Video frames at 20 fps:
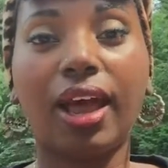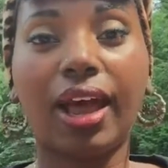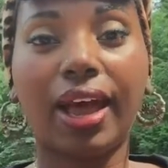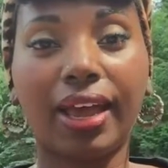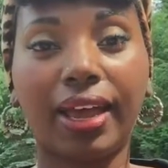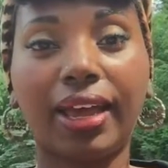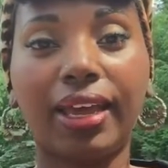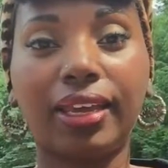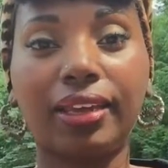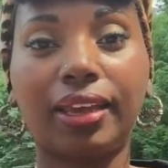
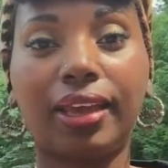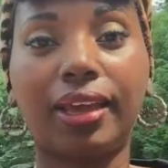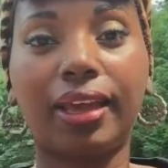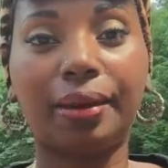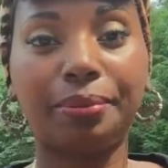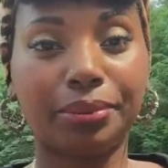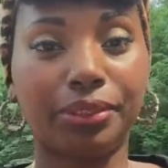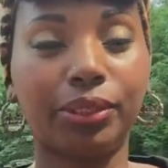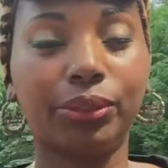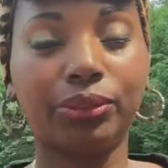I
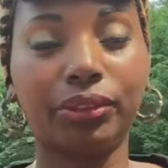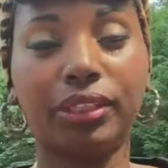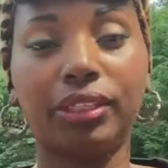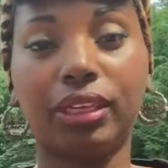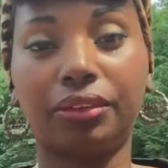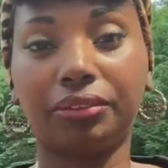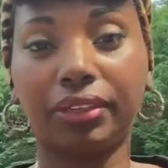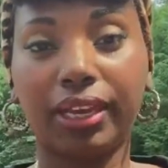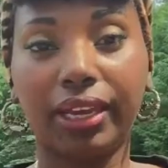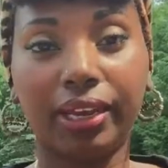absolutely
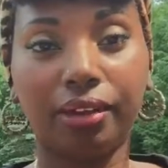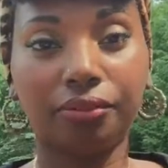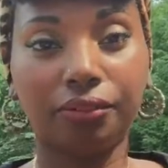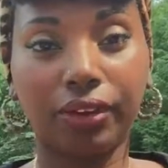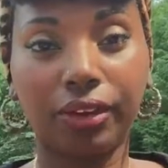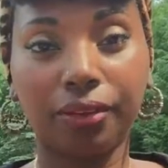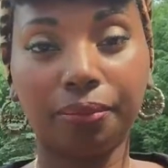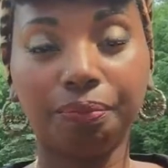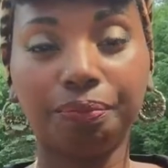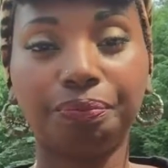love
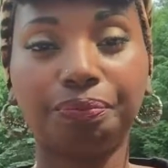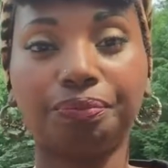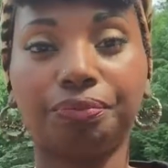Canva.